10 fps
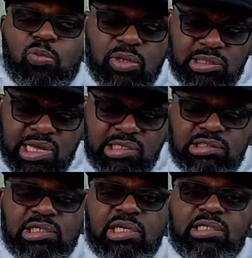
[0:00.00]
Would that
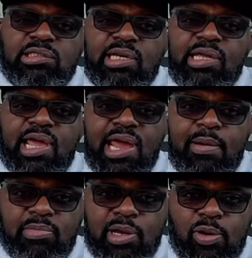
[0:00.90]
judge had
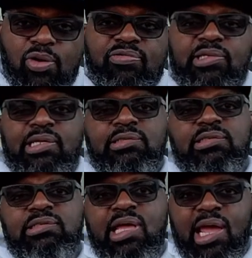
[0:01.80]
came down off that
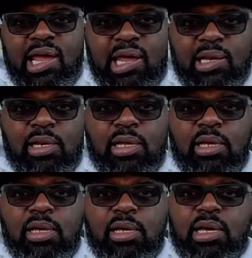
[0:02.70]
stand
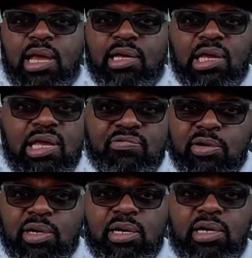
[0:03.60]
and gave
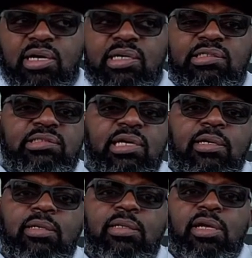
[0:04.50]
her a hug and say,
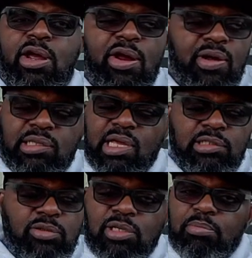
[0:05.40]

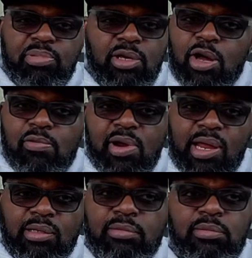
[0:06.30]
everything's gonna be all
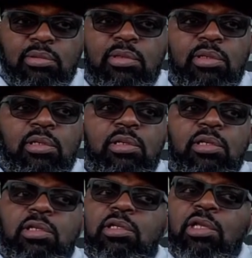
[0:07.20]
right.
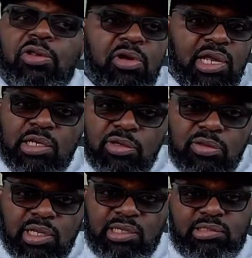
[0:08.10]
You can
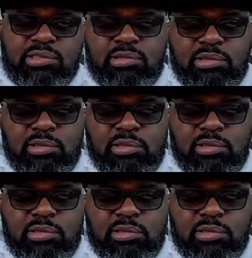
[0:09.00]
do this.